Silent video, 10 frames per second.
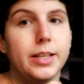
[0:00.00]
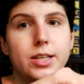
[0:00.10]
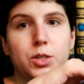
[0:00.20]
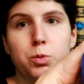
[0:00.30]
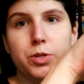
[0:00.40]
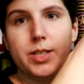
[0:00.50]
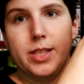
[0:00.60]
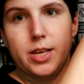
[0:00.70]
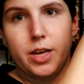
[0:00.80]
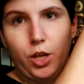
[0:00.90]
This
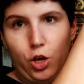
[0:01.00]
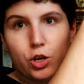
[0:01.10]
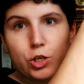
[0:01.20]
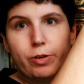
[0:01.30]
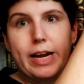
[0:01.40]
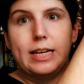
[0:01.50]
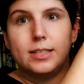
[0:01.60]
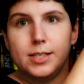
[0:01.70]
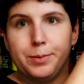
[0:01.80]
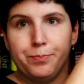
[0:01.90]
was the
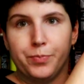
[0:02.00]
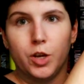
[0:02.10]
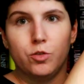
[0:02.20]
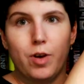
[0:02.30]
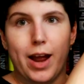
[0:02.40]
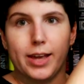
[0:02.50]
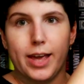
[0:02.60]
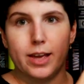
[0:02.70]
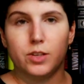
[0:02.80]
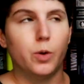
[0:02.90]
Goodreads
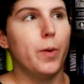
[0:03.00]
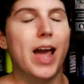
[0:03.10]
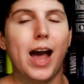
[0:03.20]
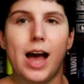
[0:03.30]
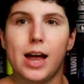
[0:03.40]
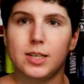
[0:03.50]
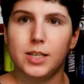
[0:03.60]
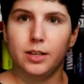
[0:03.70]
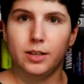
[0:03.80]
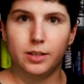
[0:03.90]
ranking. So we had
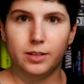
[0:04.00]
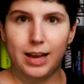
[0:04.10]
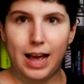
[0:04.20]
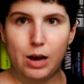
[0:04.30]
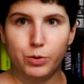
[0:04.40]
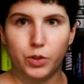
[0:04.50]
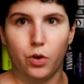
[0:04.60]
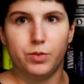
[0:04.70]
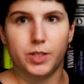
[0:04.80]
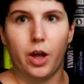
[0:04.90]
House
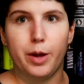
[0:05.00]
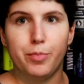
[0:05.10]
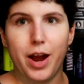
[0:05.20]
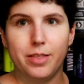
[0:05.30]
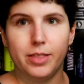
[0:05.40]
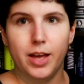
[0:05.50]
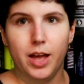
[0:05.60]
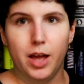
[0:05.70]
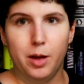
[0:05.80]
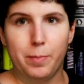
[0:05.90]
of Sky and Breath,
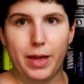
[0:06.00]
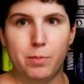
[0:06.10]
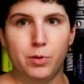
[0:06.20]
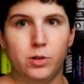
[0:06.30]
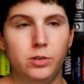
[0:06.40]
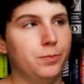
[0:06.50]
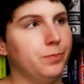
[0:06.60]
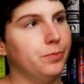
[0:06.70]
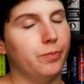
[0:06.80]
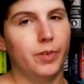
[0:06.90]
Babel,
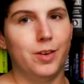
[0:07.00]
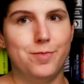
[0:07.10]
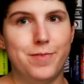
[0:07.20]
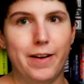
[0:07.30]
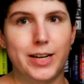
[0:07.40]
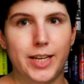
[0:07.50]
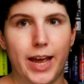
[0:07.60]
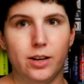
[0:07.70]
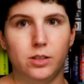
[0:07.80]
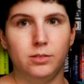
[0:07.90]
Fairy
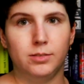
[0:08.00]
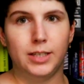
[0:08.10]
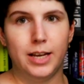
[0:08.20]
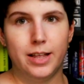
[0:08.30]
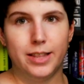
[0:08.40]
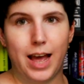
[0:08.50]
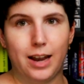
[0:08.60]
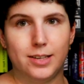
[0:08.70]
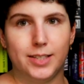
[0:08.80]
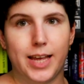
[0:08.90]
Tale, The
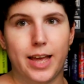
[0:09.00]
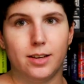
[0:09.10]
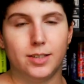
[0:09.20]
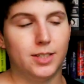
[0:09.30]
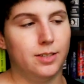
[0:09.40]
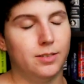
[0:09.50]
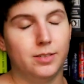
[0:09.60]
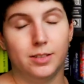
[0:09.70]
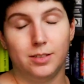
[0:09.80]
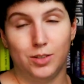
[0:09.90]
Atlas Six,
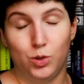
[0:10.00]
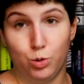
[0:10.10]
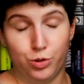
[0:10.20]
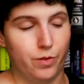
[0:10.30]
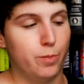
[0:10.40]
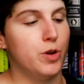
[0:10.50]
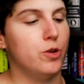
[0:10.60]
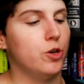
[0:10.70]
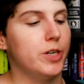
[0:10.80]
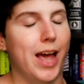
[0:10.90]
Daughter of the Moon
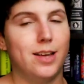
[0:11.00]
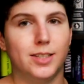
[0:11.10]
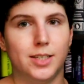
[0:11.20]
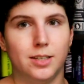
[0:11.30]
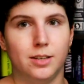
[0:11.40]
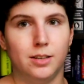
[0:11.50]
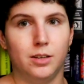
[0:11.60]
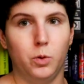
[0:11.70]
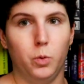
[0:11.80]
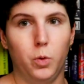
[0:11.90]
Goddess,
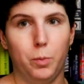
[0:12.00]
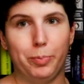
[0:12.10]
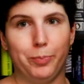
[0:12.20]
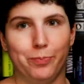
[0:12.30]
whoop,